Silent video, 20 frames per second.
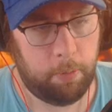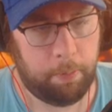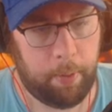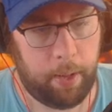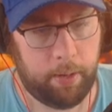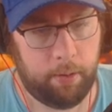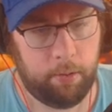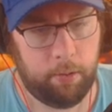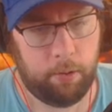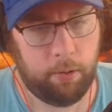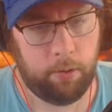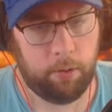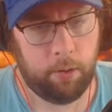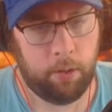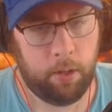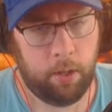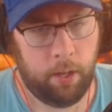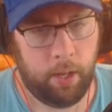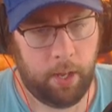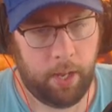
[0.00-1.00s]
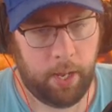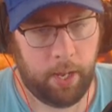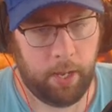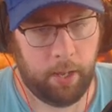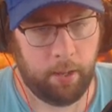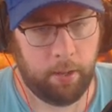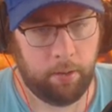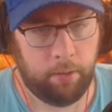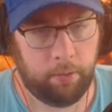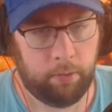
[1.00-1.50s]
bankroll
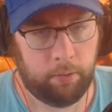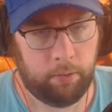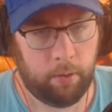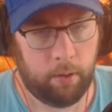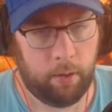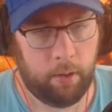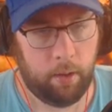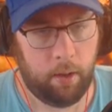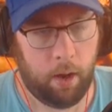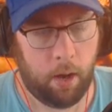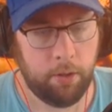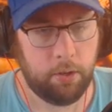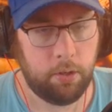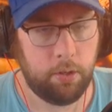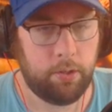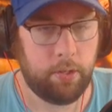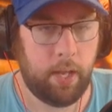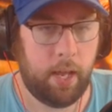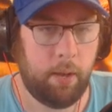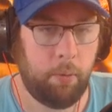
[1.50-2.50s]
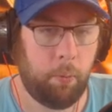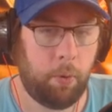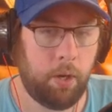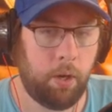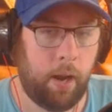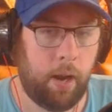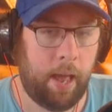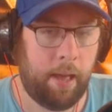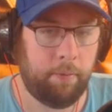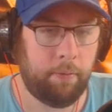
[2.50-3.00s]
is understand what
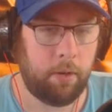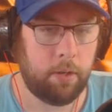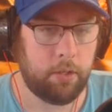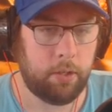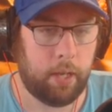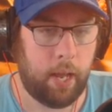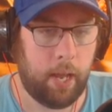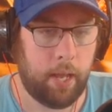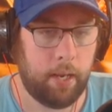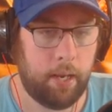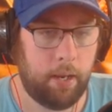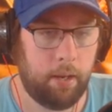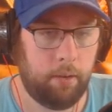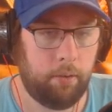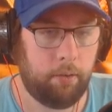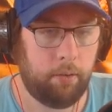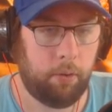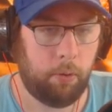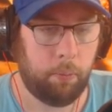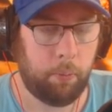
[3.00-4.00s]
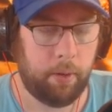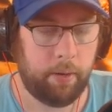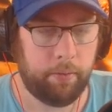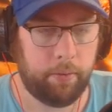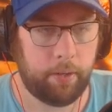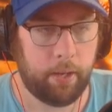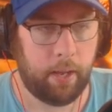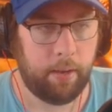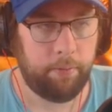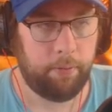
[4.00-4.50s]
your average gain is on whatever
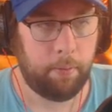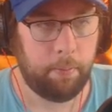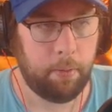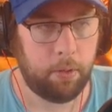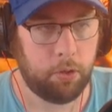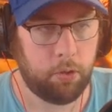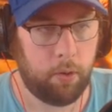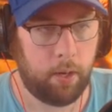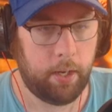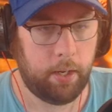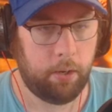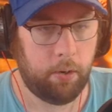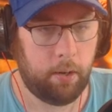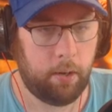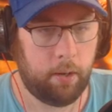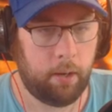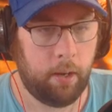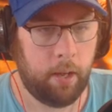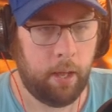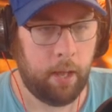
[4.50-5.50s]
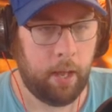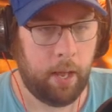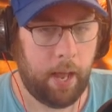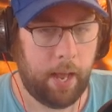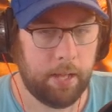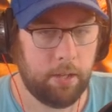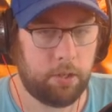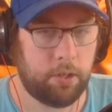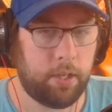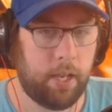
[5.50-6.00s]
time frame you're trading on
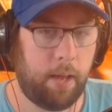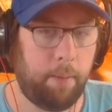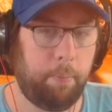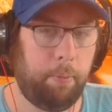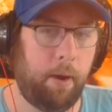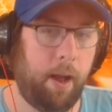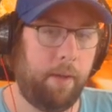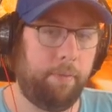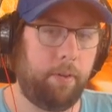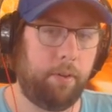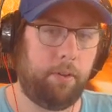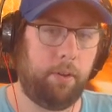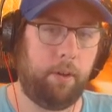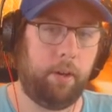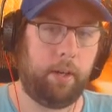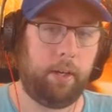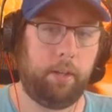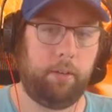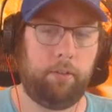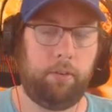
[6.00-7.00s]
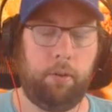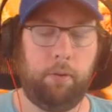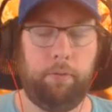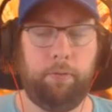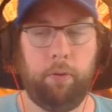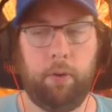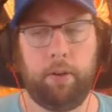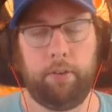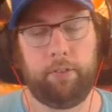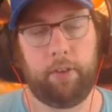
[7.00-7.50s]
and set profit targets. So
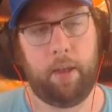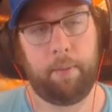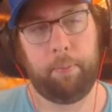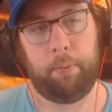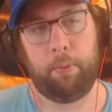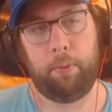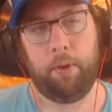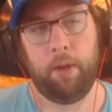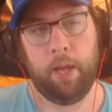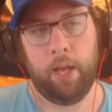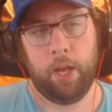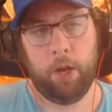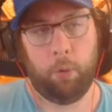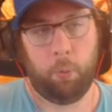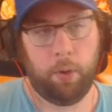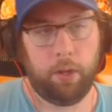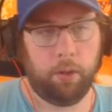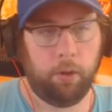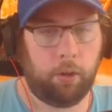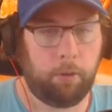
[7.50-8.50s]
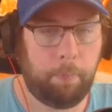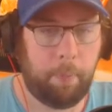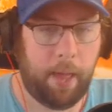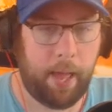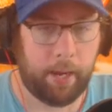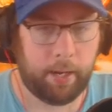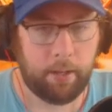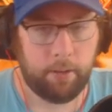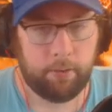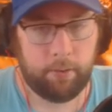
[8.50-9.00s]
for example, we looked
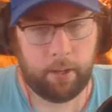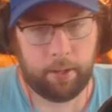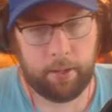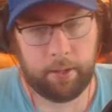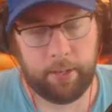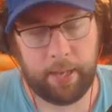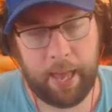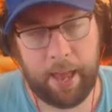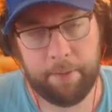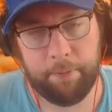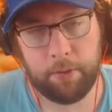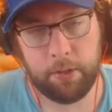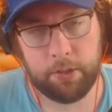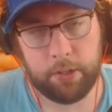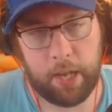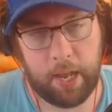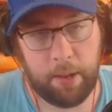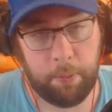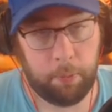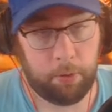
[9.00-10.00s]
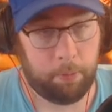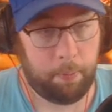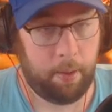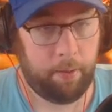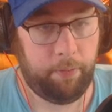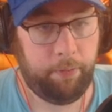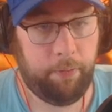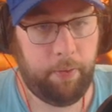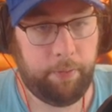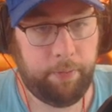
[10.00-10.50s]
back and said that the average gain was
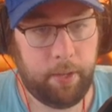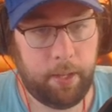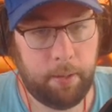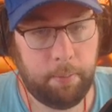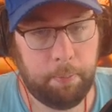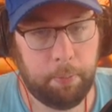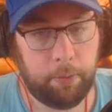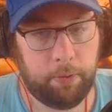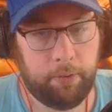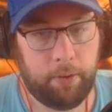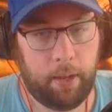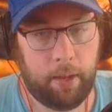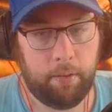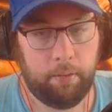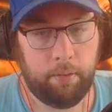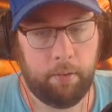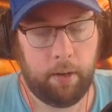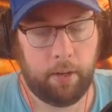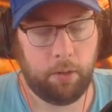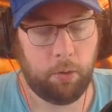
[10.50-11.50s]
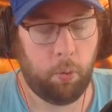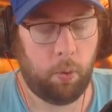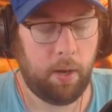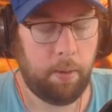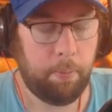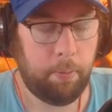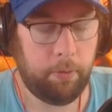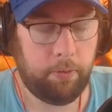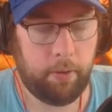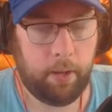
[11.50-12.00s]
about 15%, right?
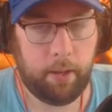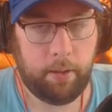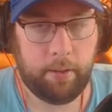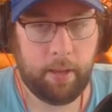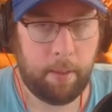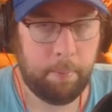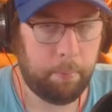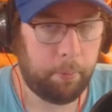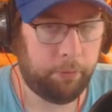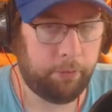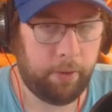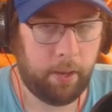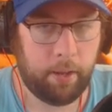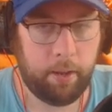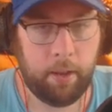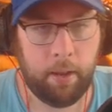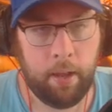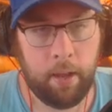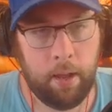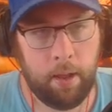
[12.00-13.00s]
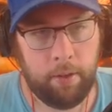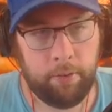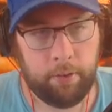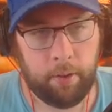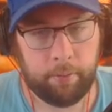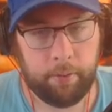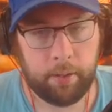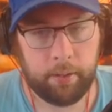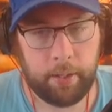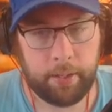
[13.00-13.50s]
20%, 10%,
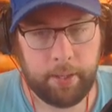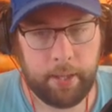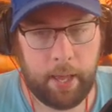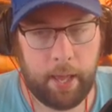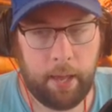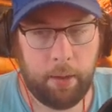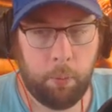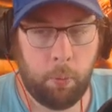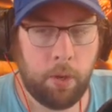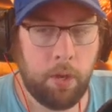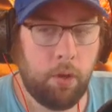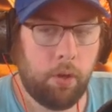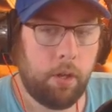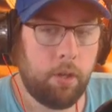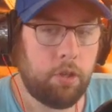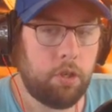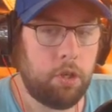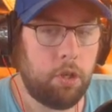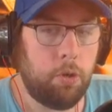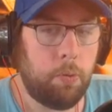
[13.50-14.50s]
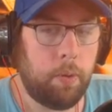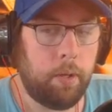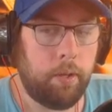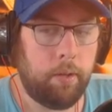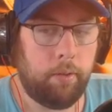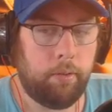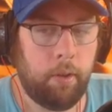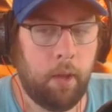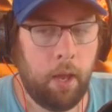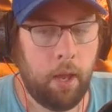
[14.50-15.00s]
something like that. What you could do
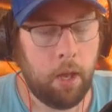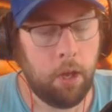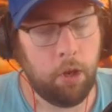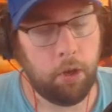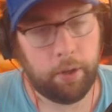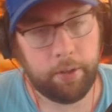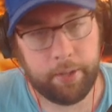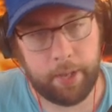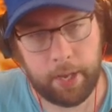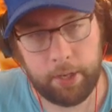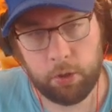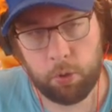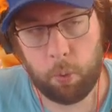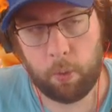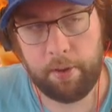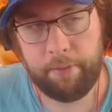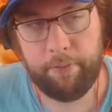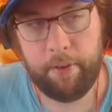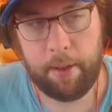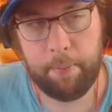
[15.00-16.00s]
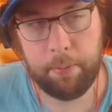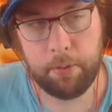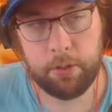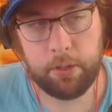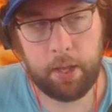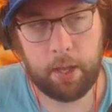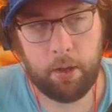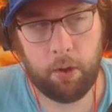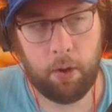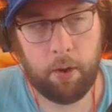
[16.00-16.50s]
is you could take
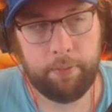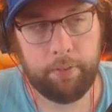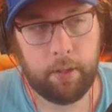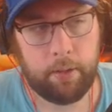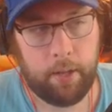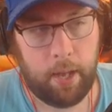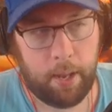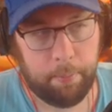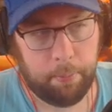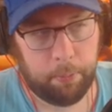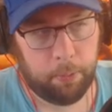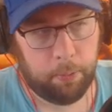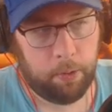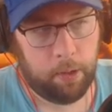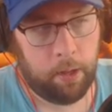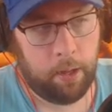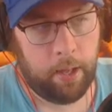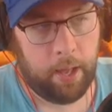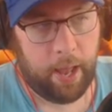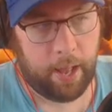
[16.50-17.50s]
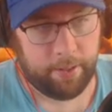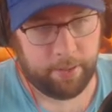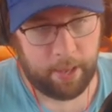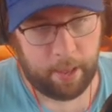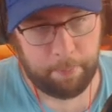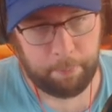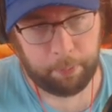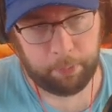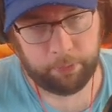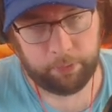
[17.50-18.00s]
25% off the table at
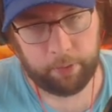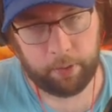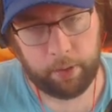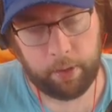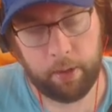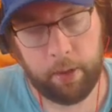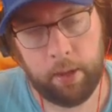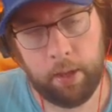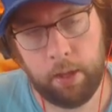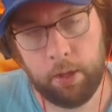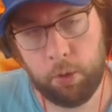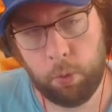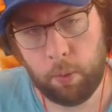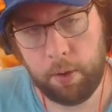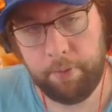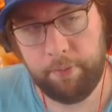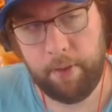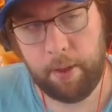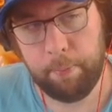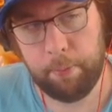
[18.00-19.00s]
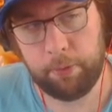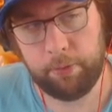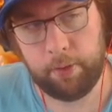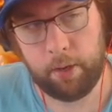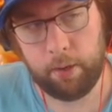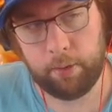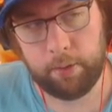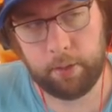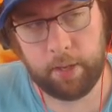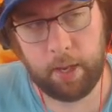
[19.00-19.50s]
10%, 25%
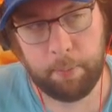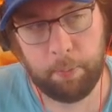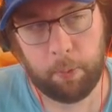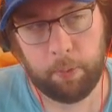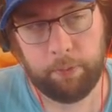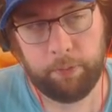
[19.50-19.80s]
off the table at